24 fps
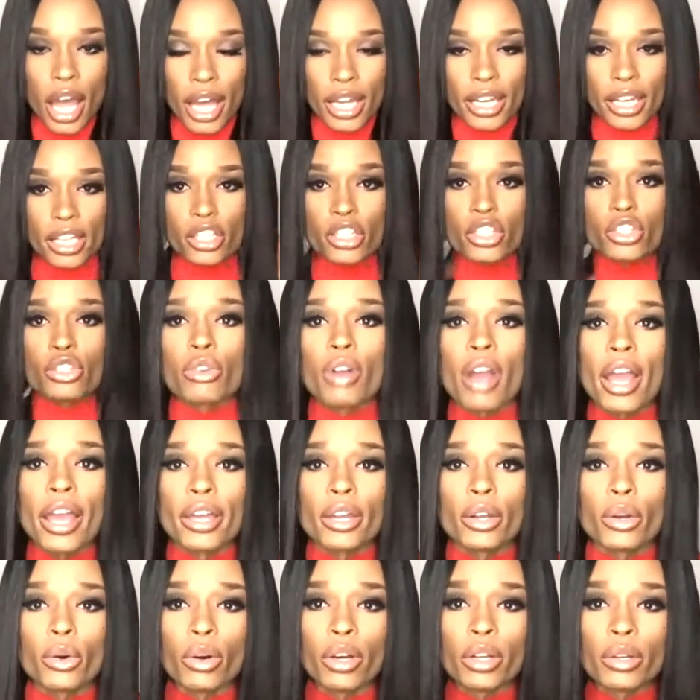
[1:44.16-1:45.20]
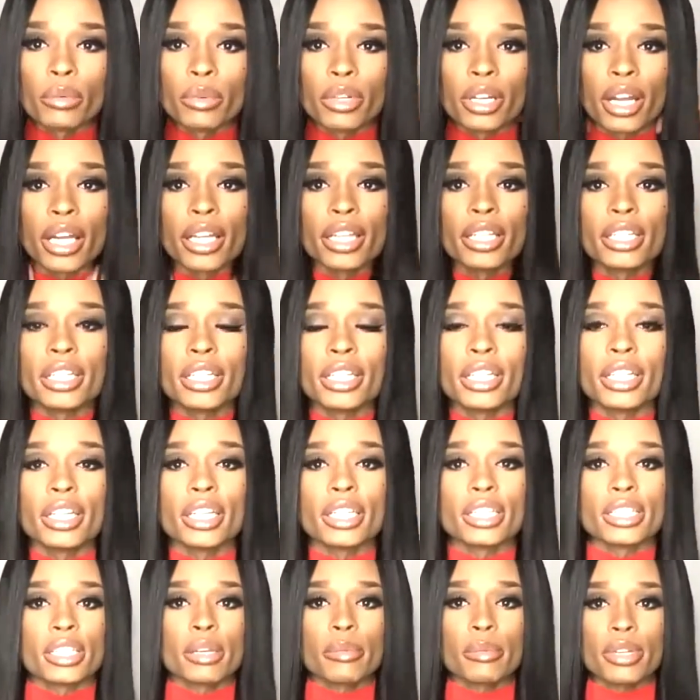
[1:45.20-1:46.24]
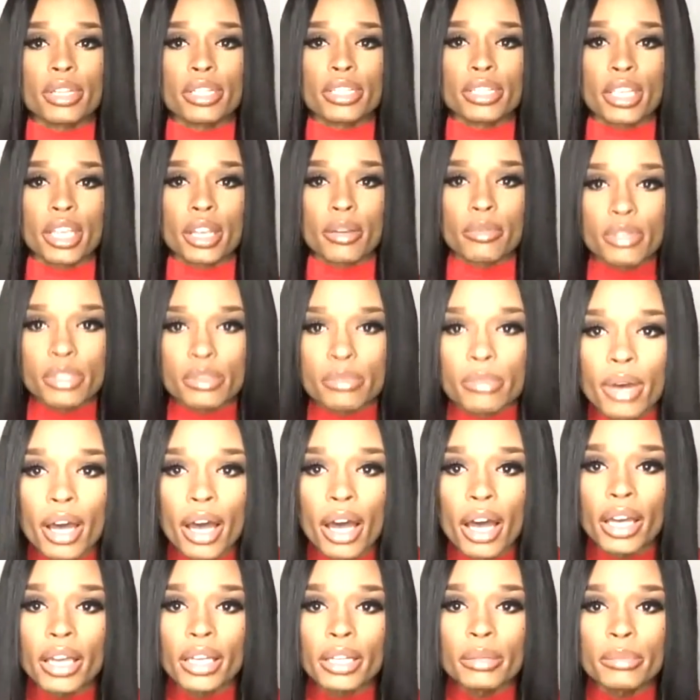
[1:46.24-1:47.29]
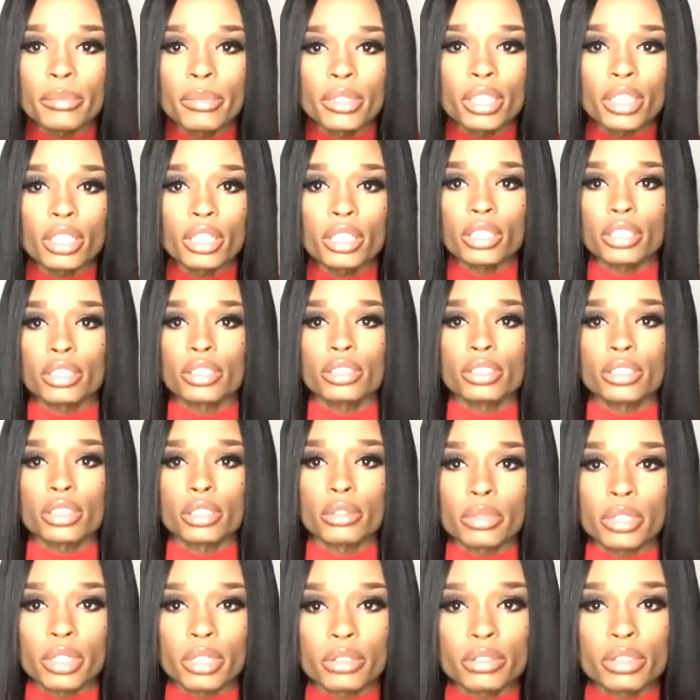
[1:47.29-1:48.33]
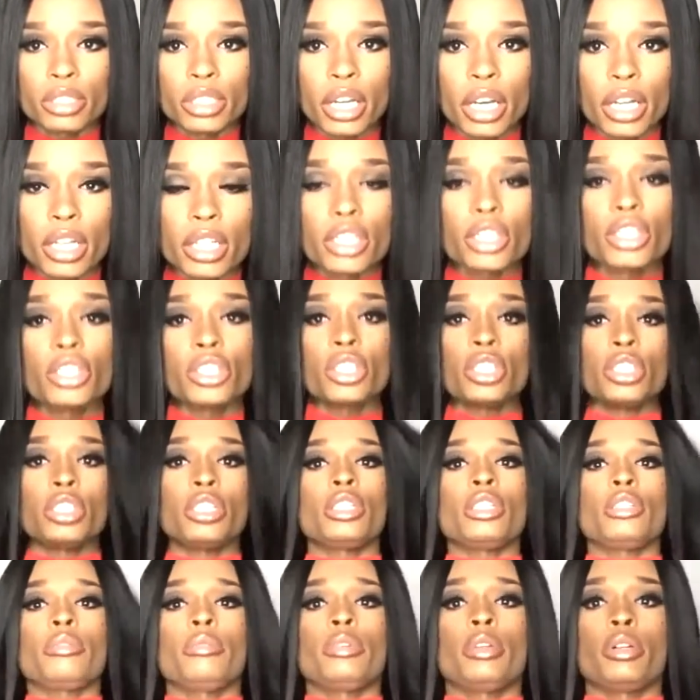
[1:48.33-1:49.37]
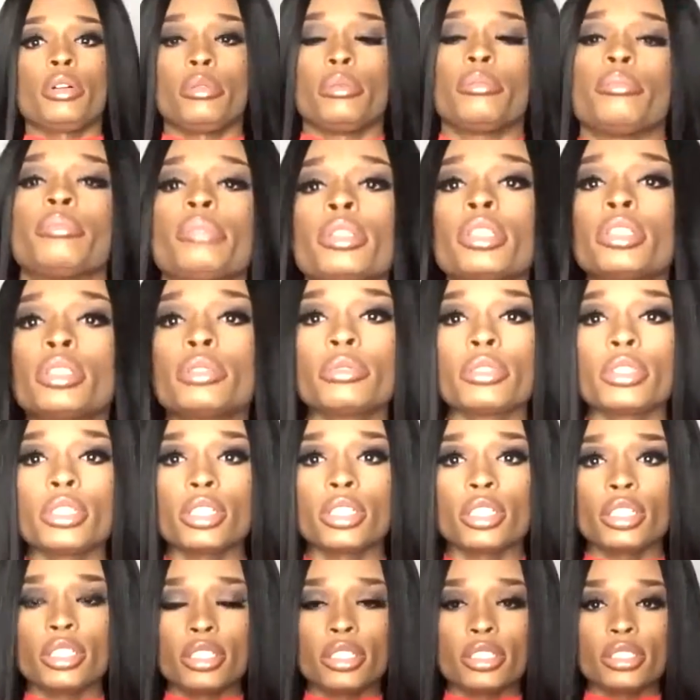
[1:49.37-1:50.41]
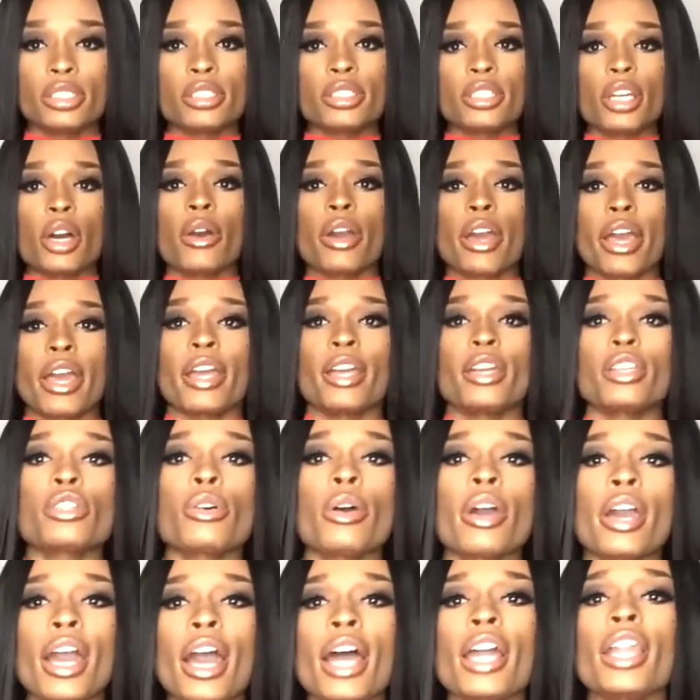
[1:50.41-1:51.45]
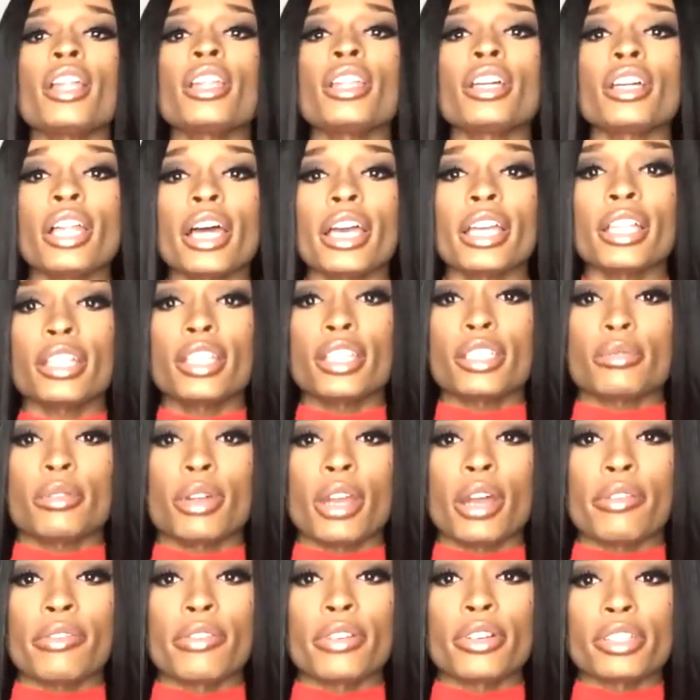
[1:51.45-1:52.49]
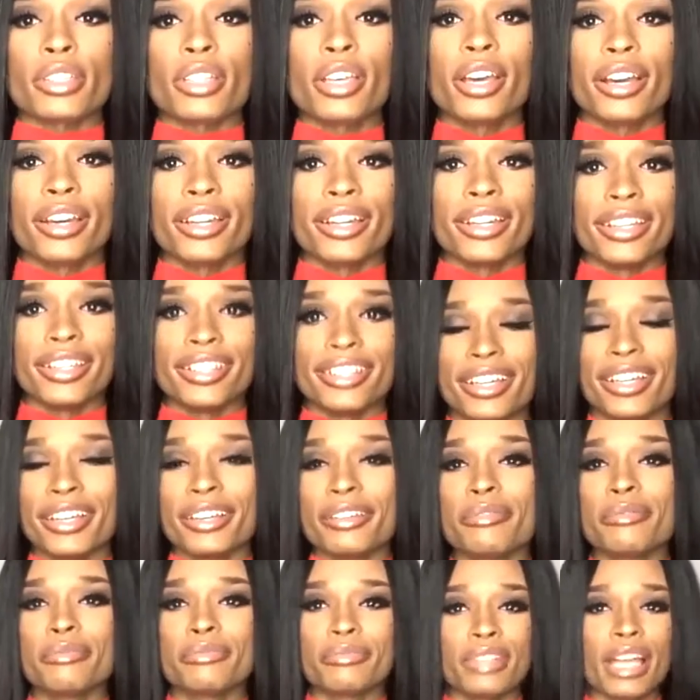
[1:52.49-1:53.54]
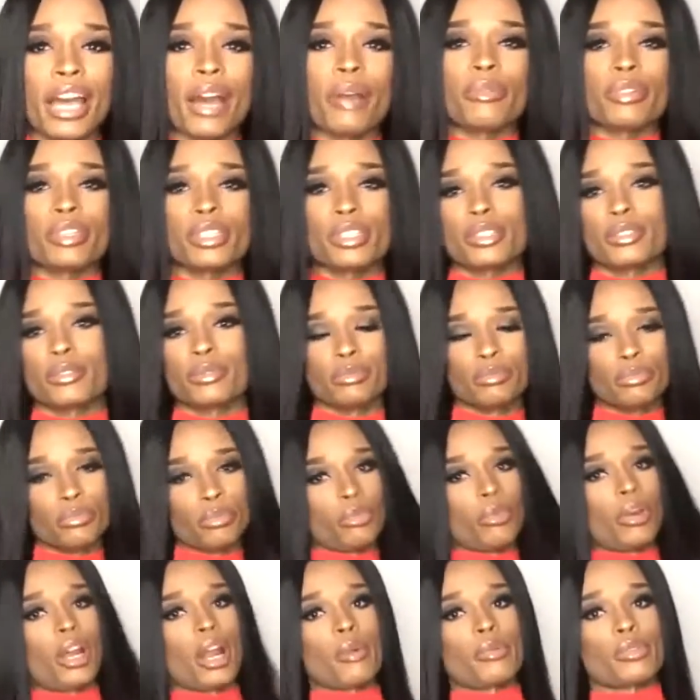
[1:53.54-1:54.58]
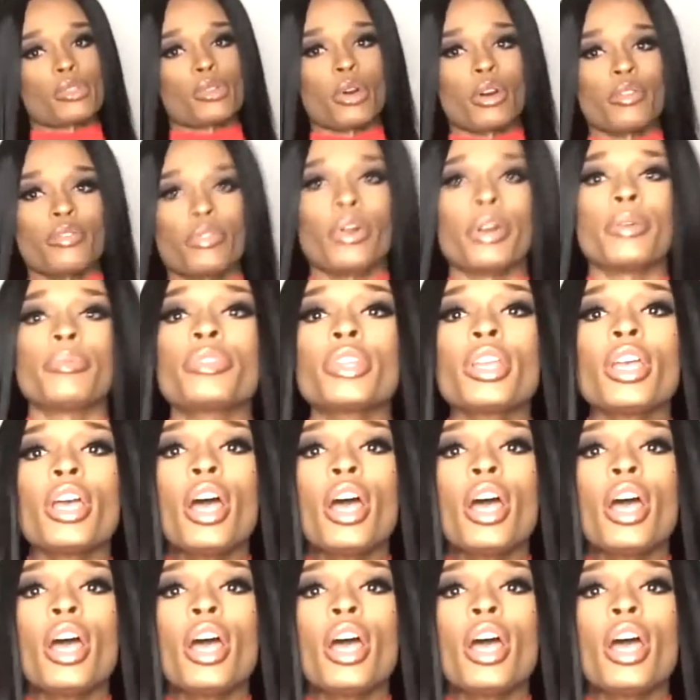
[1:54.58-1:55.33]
I didn't try it on when I did it, and some of this hair was behind me, so we're going to kind of cheat it. We're going to bust one of these. Okay, so it kind of looked like this when I first cut it. That was what I was going for.